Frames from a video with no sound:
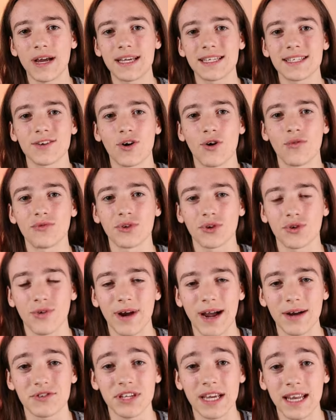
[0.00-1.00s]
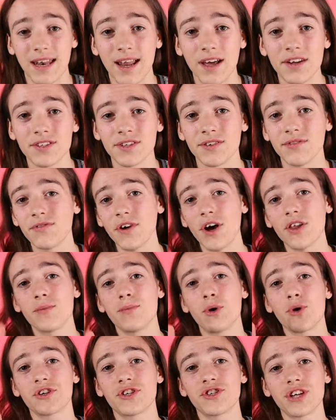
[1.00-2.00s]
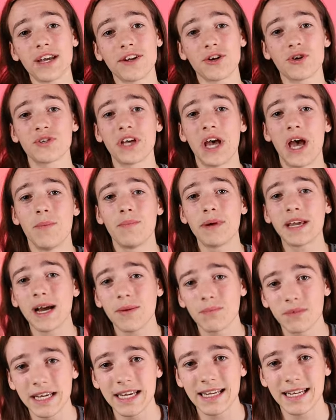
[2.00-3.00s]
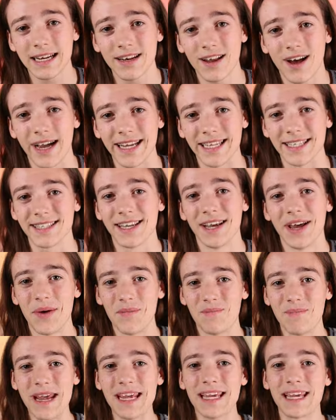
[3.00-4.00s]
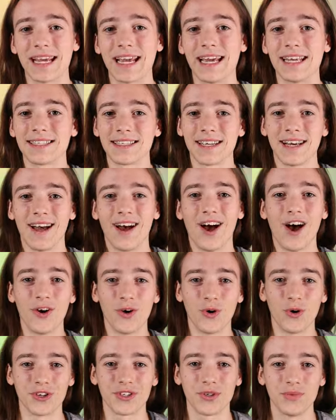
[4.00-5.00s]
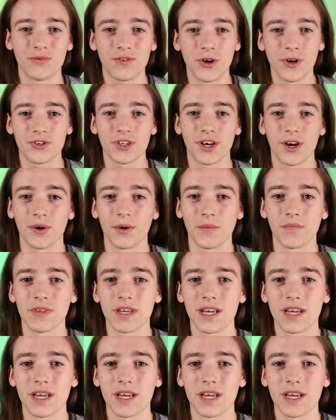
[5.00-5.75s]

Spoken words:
rest of the crowds in London. Furthermore, the shadows become leading lines, making it an awesome photo.